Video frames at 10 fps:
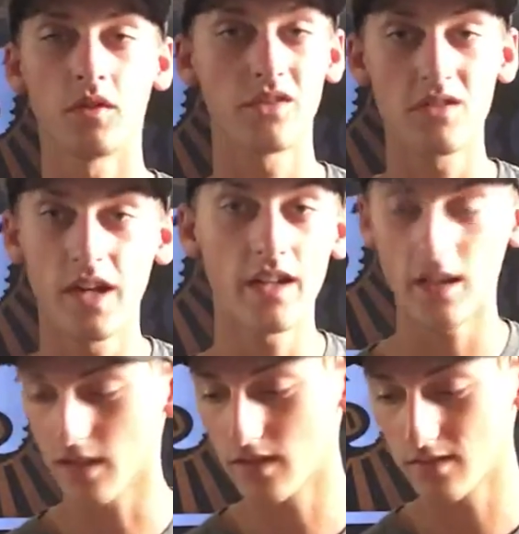won't use that
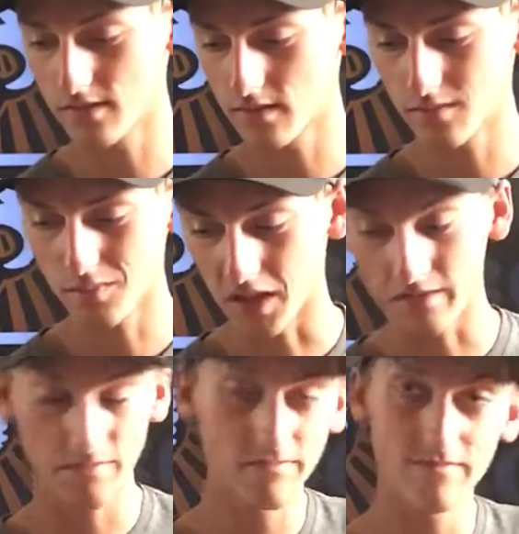either,
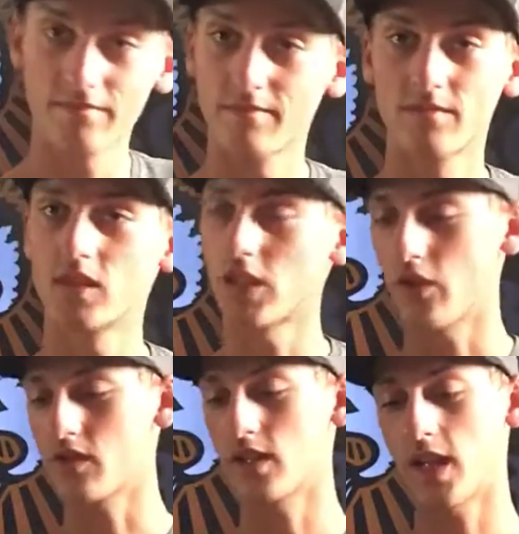but it's
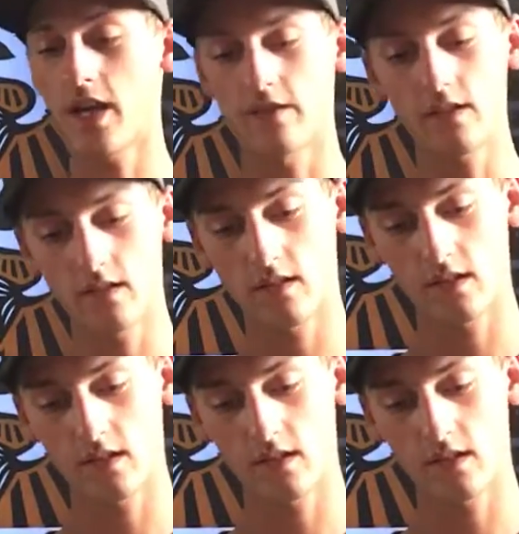always good to have it.